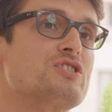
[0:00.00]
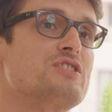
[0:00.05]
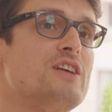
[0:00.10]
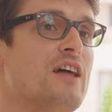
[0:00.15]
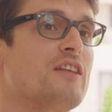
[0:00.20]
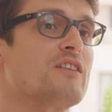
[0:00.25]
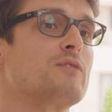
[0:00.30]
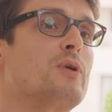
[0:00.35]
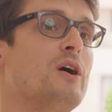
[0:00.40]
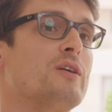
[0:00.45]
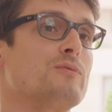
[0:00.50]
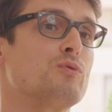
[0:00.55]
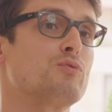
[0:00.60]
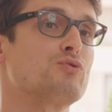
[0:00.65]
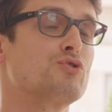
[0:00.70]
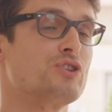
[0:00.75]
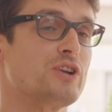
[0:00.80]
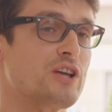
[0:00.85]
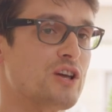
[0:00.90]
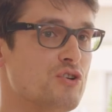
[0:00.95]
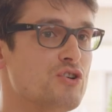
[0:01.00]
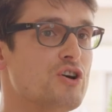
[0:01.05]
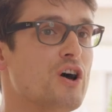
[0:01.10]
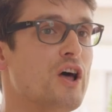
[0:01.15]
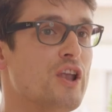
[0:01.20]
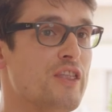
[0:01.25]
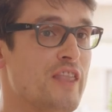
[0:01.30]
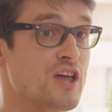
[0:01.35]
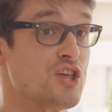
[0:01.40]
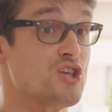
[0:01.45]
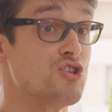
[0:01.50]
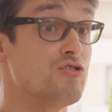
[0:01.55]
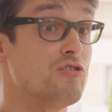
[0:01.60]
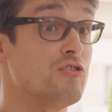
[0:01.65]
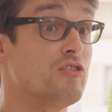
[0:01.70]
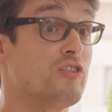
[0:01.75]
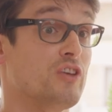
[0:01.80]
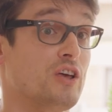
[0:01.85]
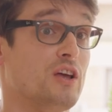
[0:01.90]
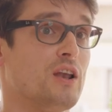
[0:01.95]
just enterprise more broadly, who and they're
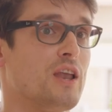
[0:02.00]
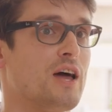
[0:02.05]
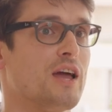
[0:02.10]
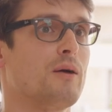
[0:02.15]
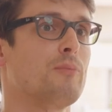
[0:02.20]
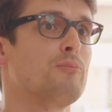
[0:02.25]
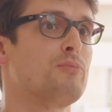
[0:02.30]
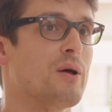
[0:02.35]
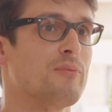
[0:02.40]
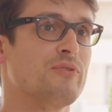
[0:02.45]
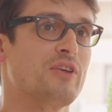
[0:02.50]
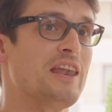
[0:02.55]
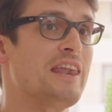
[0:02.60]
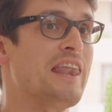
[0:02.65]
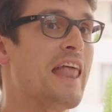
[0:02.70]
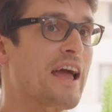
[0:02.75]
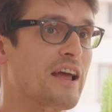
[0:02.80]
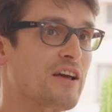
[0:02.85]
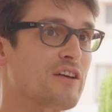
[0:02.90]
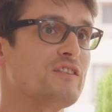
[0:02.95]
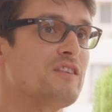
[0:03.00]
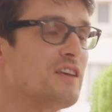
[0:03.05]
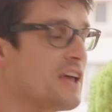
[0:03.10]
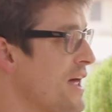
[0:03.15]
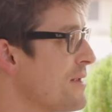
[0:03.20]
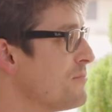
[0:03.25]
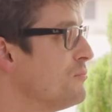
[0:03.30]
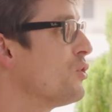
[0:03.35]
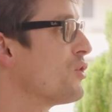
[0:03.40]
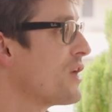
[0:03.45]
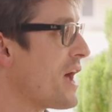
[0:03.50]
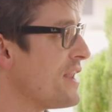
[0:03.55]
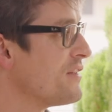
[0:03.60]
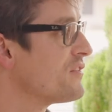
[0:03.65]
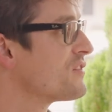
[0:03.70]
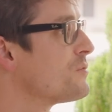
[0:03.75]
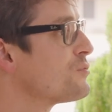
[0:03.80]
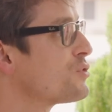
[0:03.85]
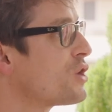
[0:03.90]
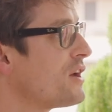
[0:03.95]
using like perhaps a legacy at more
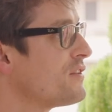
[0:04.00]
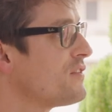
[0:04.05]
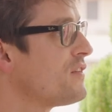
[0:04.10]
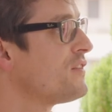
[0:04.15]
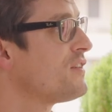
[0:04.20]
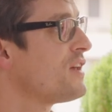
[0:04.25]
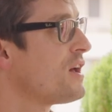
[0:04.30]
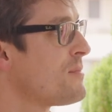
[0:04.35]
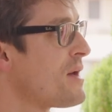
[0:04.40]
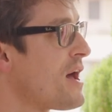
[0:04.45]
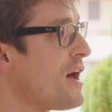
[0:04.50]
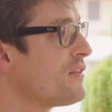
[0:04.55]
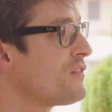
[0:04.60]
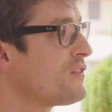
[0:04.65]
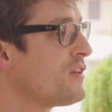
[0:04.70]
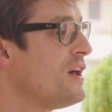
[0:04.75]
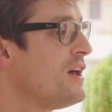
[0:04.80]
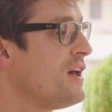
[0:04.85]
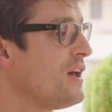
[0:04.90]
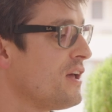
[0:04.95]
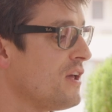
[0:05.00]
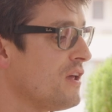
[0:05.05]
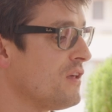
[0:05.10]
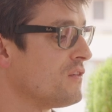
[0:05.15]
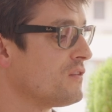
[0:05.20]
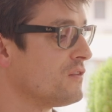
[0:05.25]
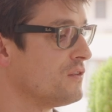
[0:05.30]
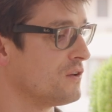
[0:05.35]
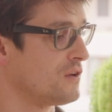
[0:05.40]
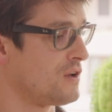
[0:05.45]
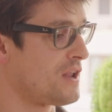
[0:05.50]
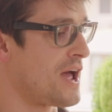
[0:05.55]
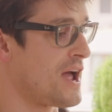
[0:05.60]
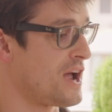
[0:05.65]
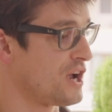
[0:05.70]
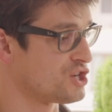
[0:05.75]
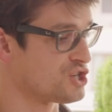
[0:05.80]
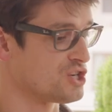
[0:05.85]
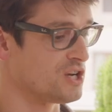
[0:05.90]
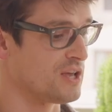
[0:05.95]
enterprisey CMS, is that
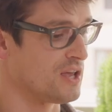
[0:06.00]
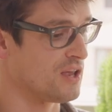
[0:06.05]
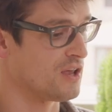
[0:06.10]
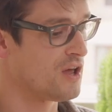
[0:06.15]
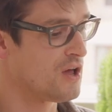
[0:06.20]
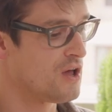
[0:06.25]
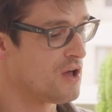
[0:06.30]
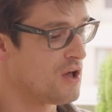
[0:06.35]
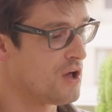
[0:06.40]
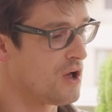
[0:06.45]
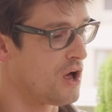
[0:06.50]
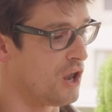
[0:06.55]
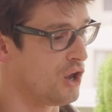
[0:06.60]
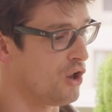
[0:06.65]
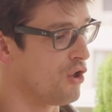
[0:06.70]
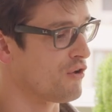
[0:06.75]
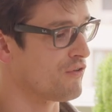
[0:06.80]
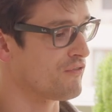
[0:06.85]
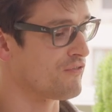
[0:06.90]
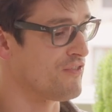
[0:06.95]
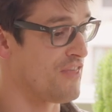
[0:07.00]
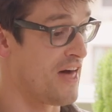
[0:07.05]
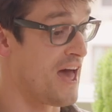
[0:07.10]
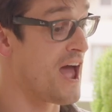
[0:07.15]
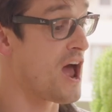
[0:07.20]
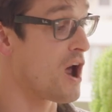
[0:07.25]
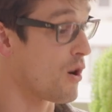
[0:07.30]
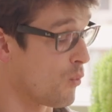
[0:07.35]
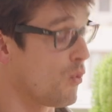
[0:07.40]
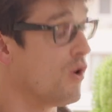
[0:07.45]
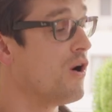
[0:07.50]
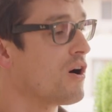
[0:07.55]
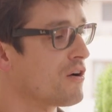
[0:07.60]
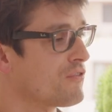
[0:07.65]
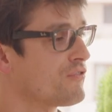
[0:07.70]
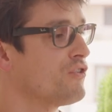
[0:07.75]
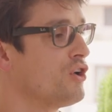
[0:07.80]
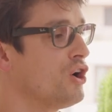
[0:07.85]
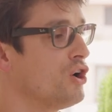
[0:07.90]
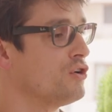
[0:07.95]
actually a lot of their
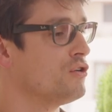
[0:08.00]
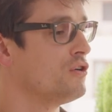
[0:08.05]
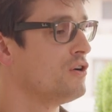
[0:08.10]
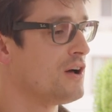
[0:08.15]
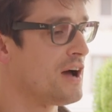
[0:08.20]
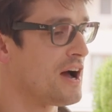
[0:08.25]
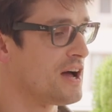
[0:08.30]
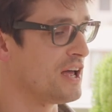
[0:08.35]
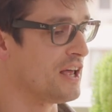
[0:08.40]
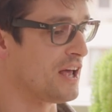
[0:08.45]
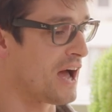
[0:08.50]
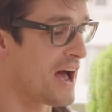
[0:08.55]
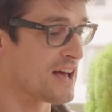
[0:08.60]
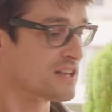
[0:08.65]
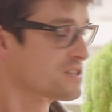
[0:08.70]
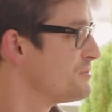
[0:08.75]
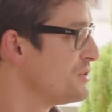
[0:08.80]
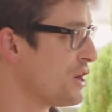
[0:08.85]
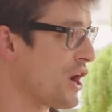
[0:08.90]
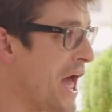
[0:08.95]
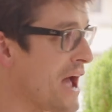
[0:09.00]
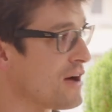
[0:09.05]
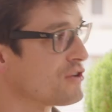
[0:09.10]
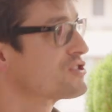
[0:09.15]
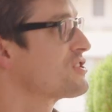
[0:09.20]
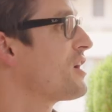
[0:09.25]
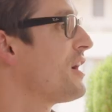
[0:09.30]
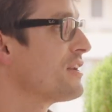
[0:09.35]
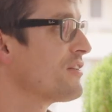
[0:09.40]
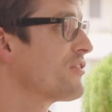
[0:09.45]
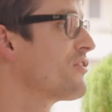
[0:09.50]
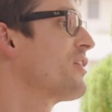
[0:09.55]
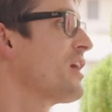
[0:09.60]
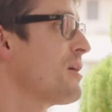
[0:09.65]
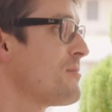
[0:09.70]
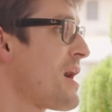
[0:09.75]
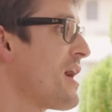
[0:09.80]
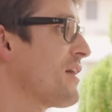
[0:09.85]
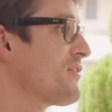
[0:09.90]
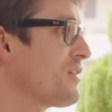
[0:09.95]
workflow it has to be done outside of
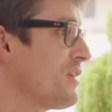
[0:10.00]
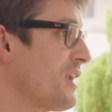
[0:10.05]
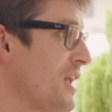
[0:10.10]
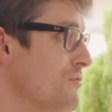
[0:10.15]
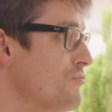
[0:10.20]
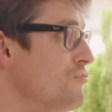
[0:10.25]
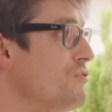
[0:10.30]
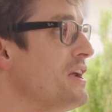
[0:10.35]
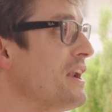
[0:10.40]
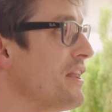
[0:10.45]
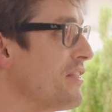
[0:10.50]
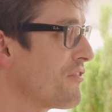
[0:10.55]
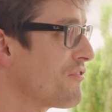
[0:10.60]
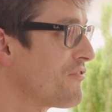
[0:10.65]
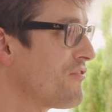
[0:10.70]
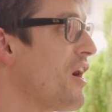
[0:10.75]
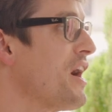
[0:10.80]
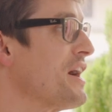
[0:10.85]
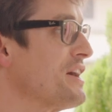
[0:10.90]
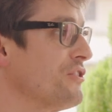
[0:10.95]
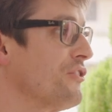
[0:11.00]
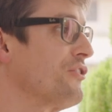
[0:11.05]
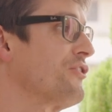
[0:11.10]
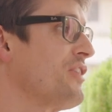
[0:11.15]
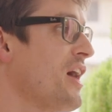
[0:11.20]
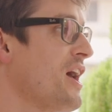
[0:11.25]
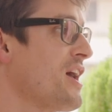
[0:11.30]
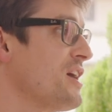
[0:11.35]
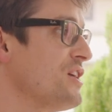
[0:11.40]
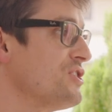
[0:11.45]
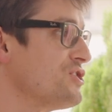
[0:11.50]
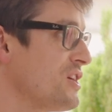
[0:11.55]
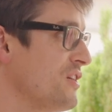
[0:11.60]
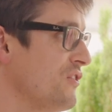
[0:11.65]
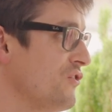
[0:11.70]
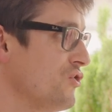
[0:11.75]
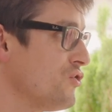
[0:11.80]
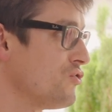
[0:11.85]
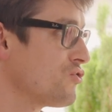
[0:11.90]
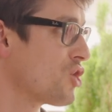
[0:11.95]
CMS, and like really the final stage
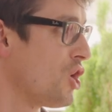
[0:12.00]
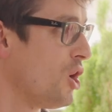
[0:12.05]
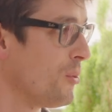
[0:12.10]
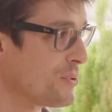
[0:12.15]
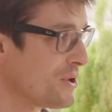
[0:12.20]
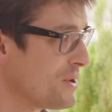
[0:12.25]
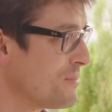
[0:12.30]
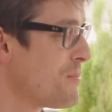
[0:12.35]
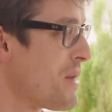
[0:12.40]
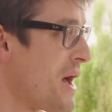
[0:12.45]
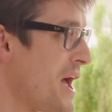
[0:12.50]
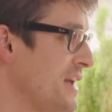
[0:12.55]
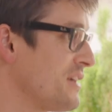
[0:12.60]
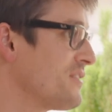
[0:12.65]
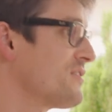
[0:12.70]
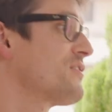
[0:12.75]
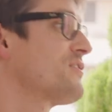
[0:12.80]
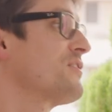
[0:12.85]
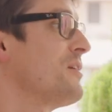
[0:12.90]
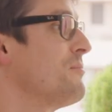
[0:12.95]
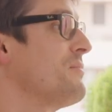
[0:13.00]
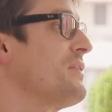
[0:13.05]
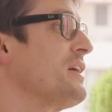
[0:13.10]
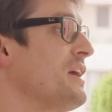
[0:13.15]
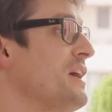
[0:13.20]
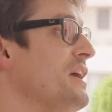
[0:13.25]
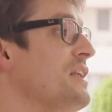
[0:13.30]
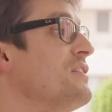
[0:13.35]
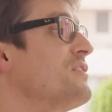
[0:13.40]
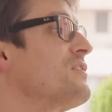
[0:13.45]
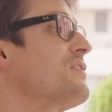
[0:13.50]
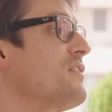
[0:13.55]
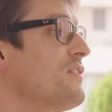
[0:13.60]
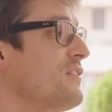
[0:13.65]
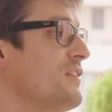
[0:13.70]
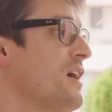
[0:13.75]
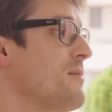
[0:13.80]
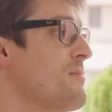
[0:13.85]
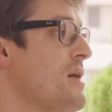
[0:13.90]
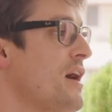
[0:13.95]
is you copy and paste something into the
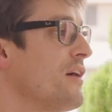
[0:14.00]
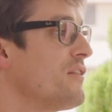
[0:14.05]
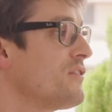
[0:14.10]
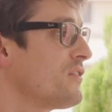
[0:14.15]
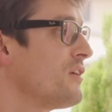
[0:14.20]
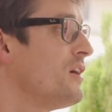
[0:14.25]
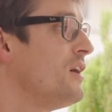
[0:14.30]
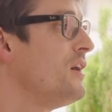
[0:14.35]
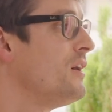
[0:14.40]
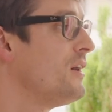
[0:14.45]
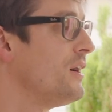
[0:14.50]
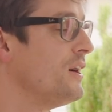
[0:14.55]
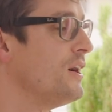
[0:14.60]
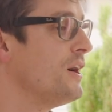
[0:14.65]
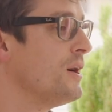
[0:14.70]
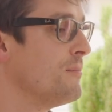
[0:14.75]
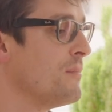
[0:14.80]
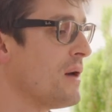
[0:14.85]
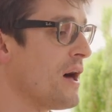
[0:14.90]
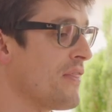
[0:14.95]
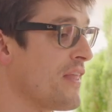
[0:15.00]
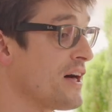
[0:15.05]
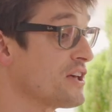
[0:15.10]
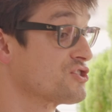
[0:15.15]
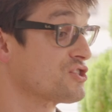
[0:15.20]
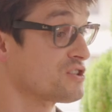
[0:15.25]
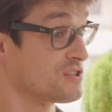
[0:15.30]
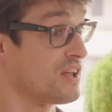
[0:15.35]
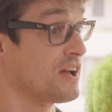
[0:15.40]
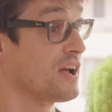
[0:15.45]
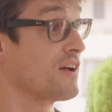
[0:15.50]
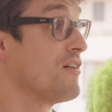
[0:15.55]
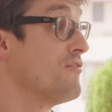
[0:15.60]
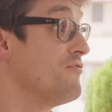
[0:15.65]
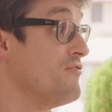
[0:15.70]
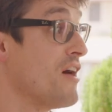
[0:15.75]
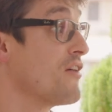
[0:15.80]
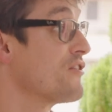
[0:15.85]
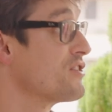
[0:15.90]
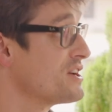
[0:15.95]
CMS, um, and that's just like
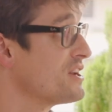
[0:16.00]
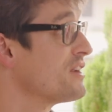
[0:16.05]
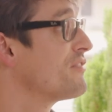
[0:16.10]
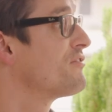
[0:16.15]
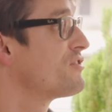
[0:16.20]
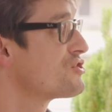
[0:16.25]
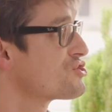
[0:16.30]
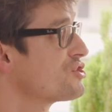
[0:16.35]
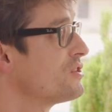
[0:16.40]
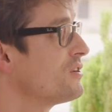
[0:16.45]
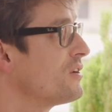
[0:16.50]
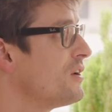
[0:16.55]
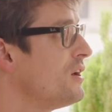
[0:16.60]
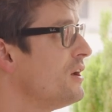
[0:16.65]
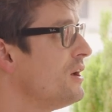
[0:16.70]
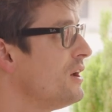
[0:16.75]
very inefficient.